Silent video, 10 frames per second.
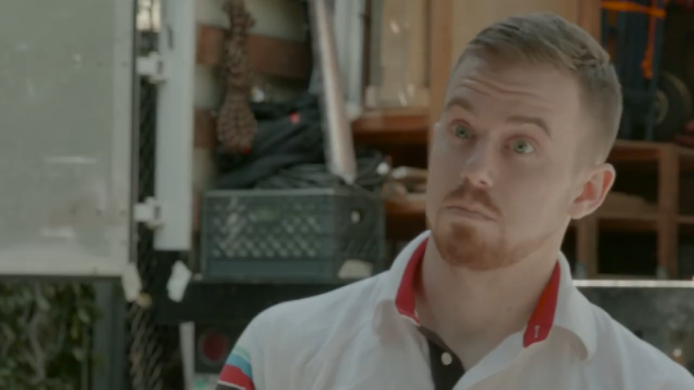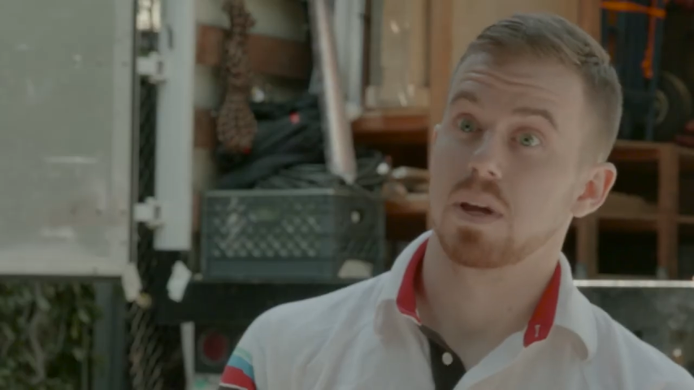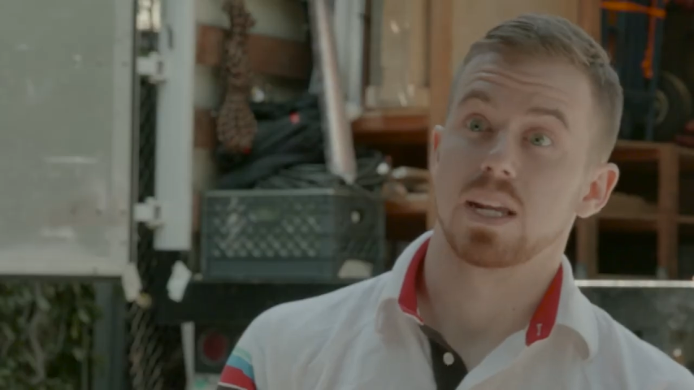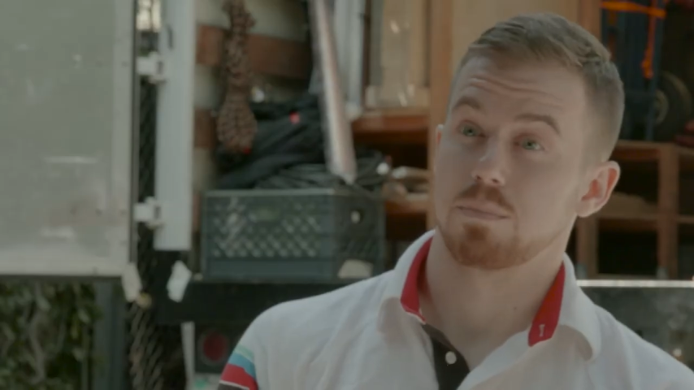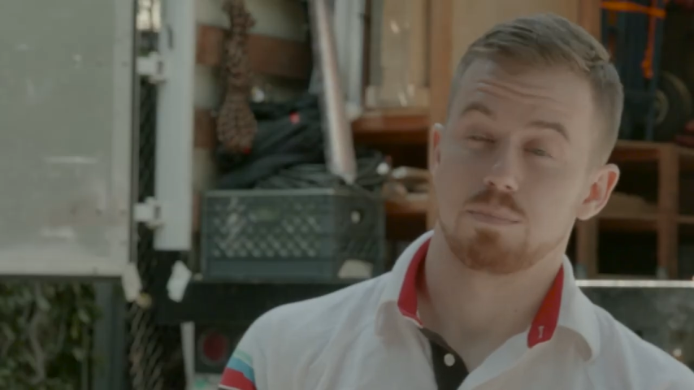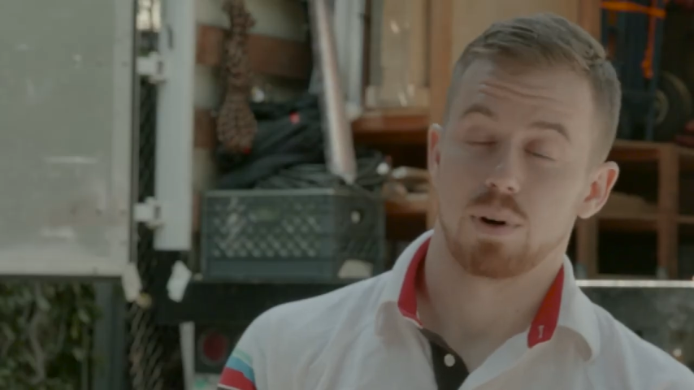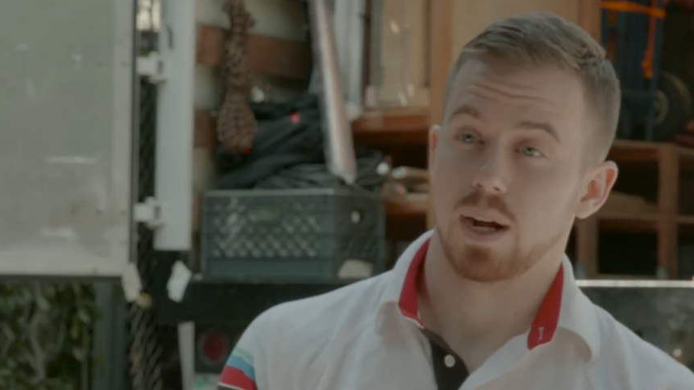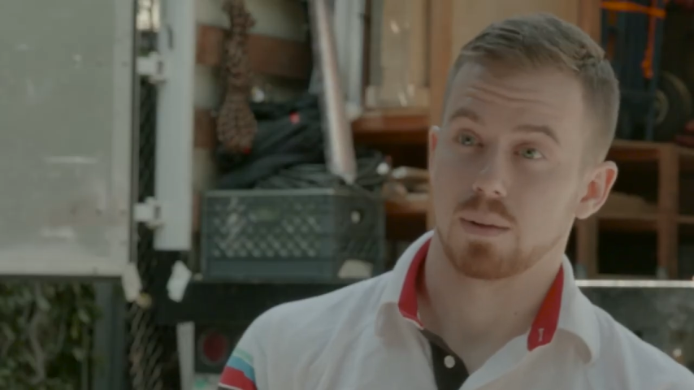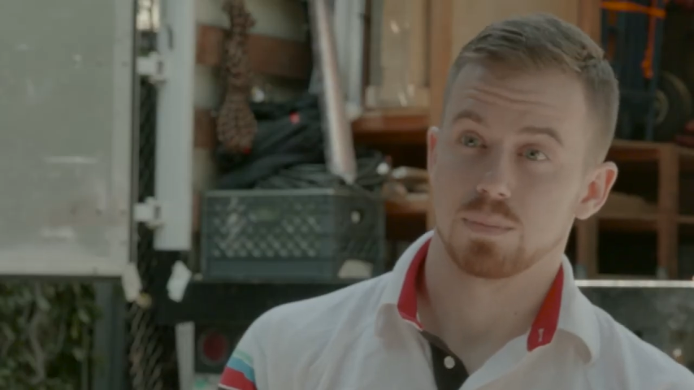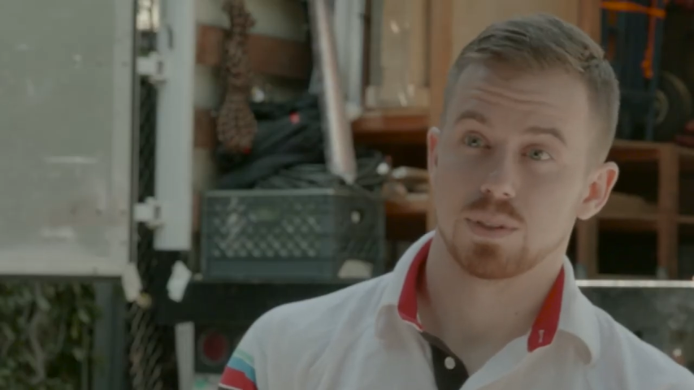many
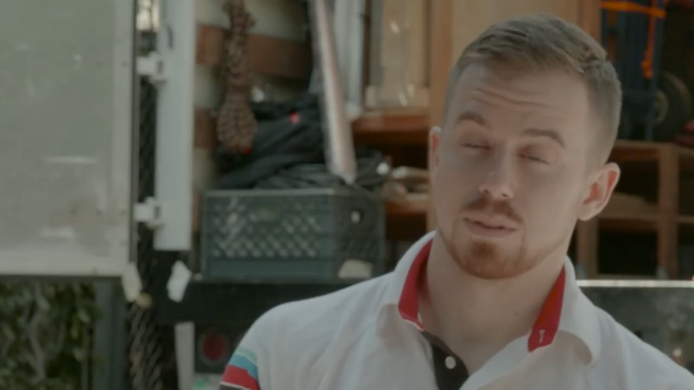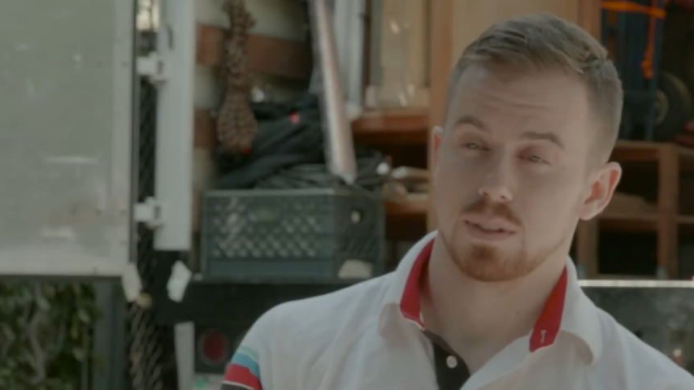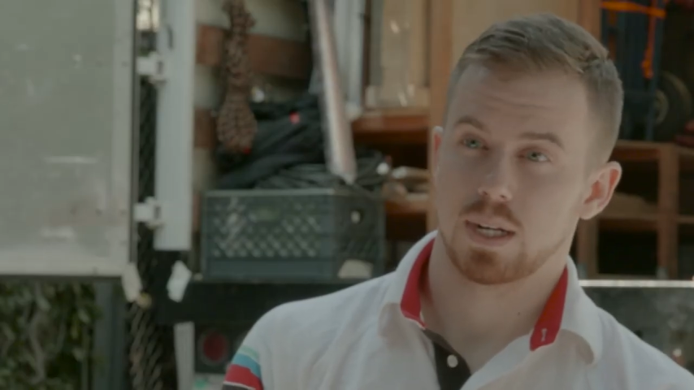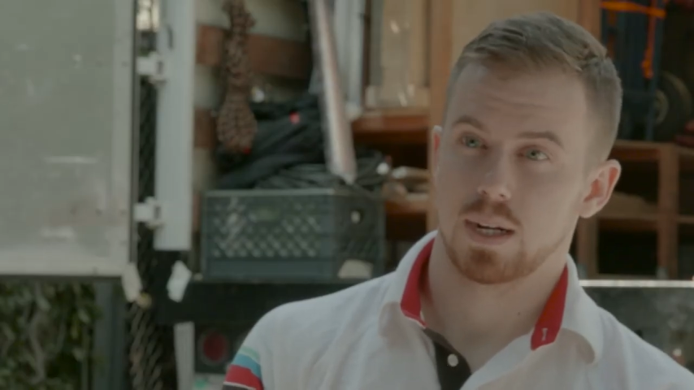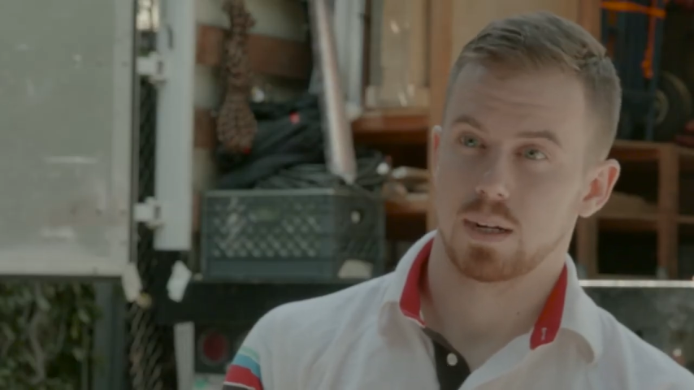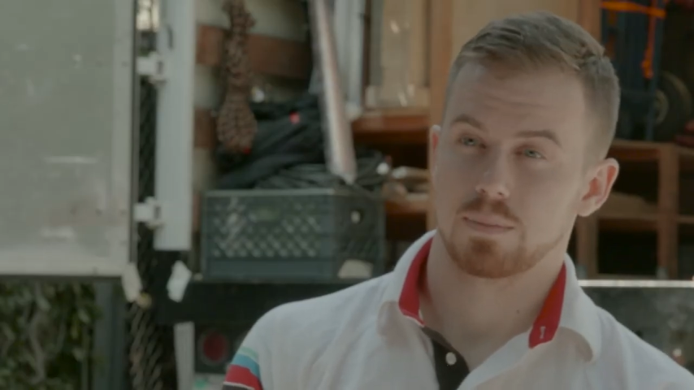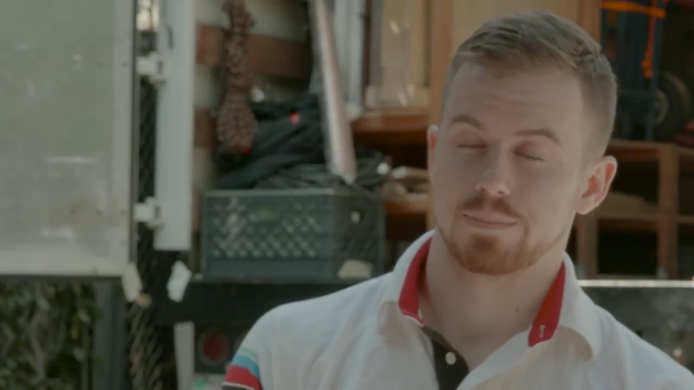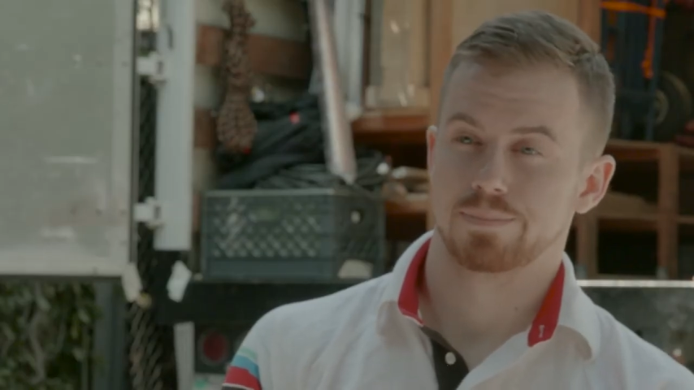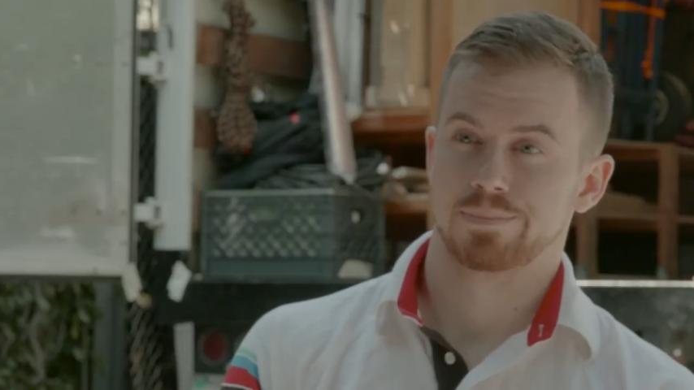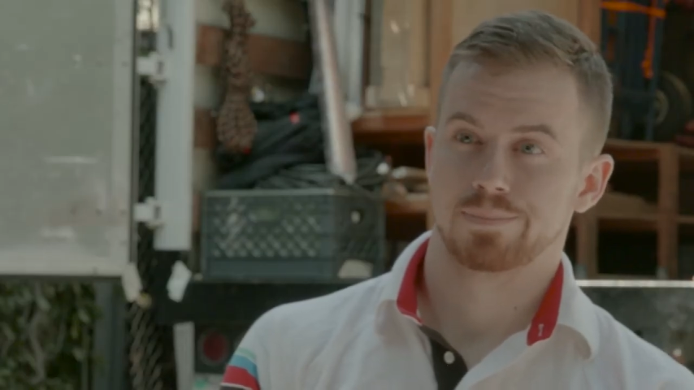primes
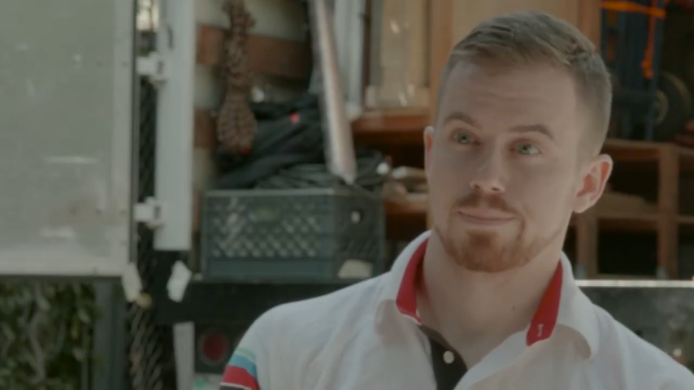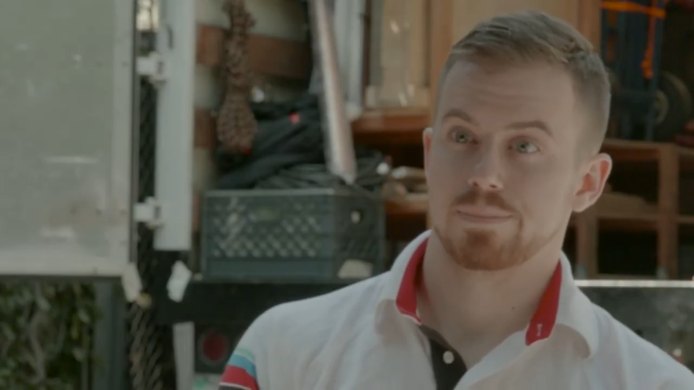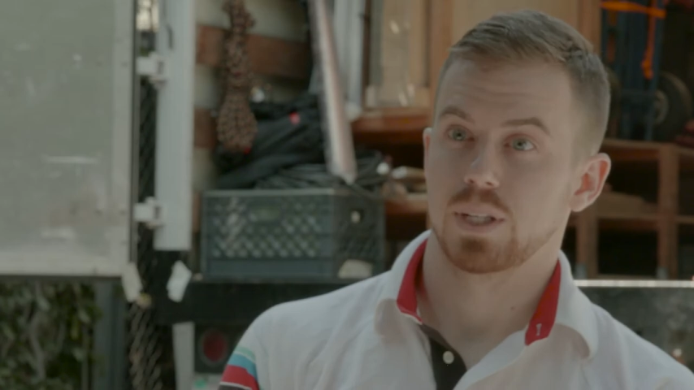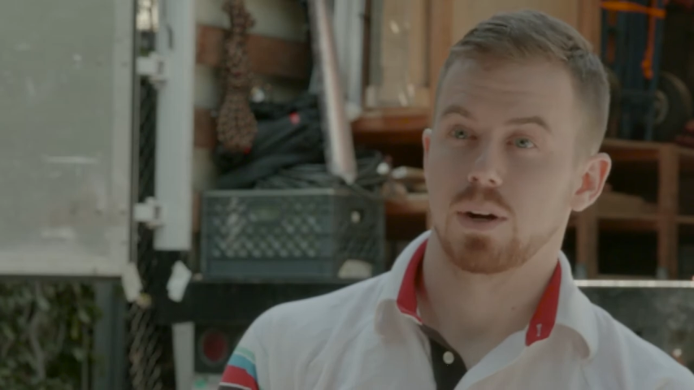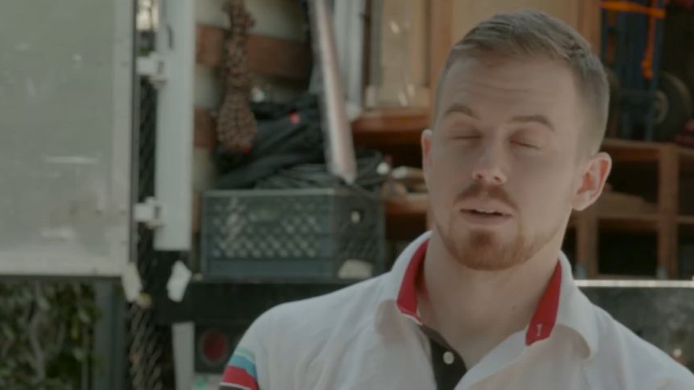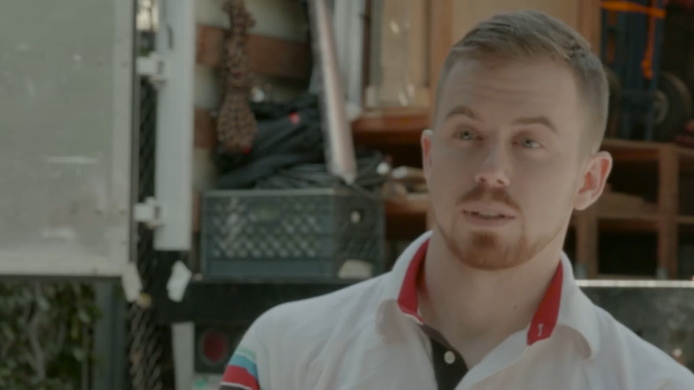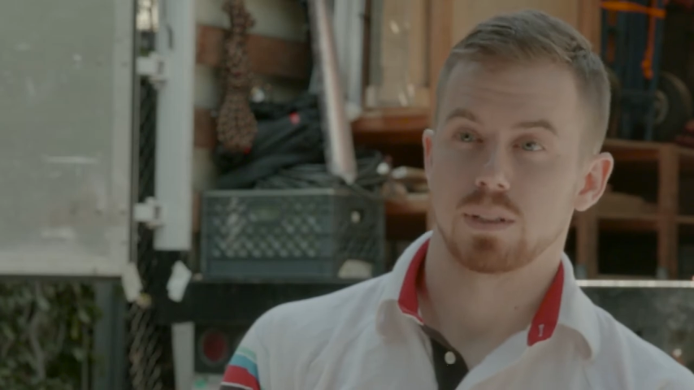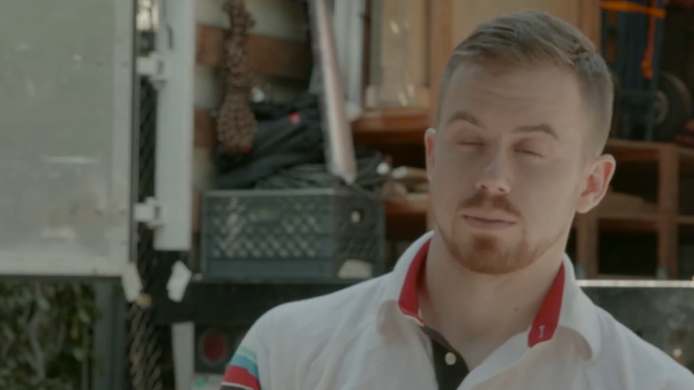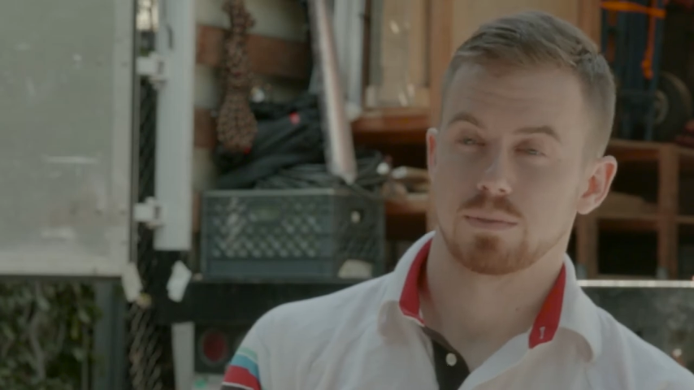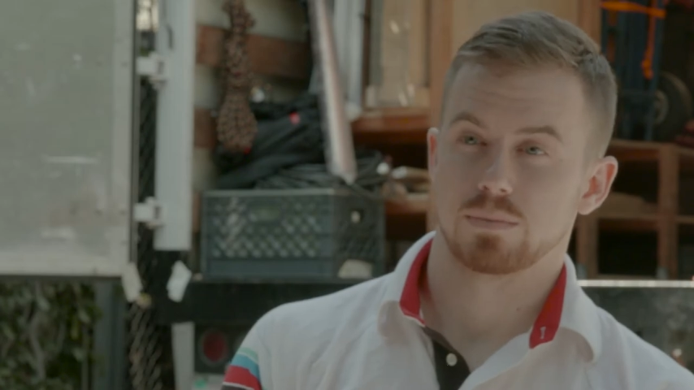that are out there.